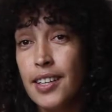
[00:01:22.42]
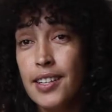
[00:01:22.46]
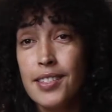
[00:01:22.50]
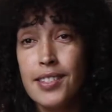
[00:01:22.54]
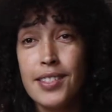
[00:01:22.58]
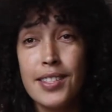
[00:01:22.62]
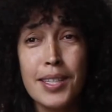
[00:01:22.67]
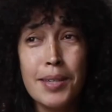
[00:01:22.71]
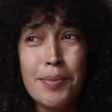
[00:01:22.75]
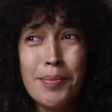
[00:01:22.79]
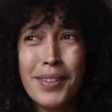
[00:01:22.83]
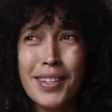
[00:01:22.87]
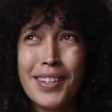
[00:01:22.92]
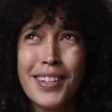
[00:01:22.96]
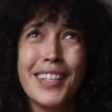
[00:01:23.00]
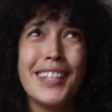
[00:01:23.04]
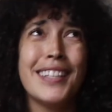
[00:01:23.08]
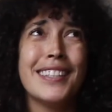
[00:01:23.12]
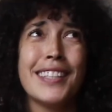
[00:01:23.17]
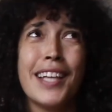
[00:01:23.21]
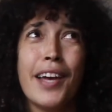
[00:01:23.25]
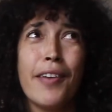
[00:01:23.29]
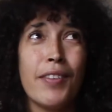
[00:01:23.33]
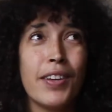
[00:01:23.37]
Steam
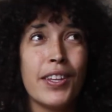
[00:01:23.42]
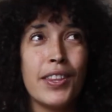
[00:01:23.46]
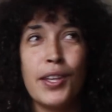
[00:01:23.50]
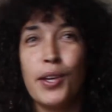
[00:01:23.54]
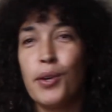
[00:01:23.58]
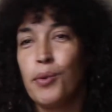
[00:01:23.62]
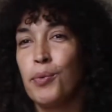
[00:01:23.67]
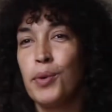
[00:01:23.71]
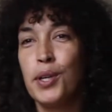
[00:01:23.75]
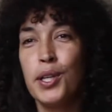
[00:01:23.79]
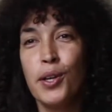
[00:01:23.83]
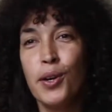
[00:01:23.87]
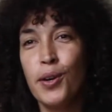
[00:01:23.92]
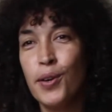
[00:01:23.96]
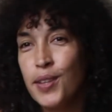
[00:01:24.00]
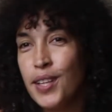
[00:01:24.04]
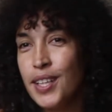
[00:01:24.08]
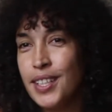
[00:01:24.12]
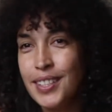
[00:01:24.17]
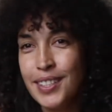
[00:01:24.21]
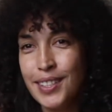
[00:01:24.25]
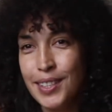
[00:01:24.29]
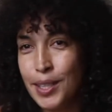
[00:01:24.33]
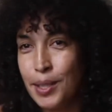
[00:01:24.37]
cleans everything. We know
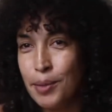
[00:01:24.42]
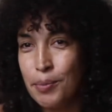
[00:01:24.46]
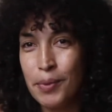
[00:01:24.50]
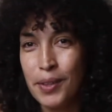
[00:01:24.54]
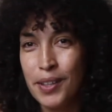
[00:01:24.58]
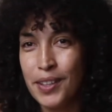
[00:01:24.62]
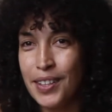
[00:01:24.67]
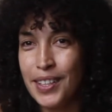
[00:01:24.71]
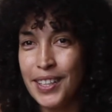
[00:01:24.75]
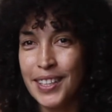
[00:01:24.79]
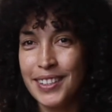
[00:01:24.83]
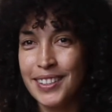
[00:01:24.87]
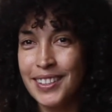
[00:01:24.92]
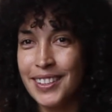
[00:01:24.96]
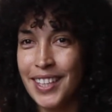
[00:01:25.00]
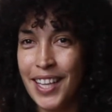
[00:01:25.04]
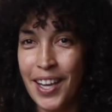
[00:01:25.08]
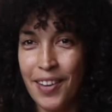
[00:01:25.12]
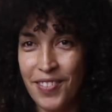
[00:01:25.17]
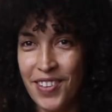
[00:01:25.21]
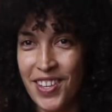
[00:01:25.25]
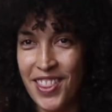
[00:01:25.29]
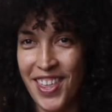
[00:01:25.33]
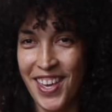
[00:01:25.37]
that steam cleans
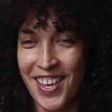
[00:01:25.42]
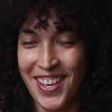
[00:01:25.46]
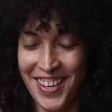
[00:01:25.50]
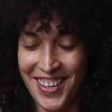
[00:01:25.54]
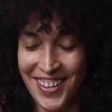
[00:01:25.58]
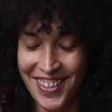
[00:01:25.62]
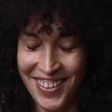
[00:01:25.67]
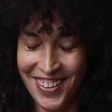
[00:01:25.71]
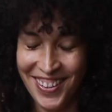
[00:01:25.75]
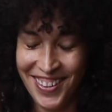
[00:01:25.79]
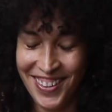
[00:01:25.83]
everything,